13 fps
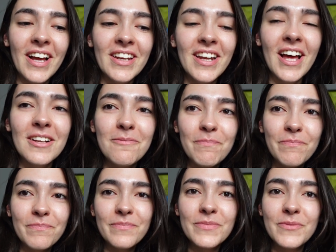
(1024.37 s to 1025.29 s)
And that,
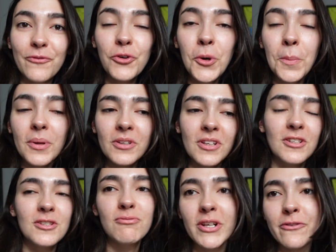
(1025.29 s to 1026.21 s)
four, because I
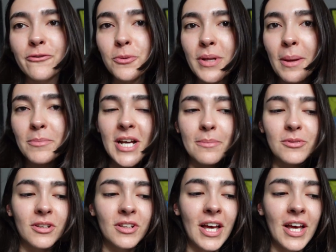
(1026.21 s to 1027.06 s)
just read the 4pm chapter,